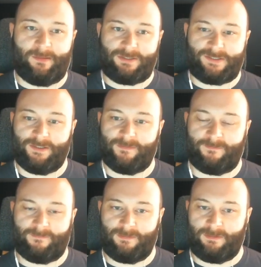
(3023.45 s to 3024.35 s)
see
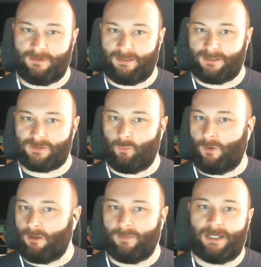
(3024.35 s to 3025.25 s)
if there's
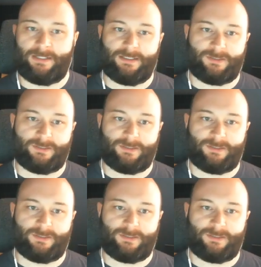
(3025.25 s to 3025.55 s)
wall behind it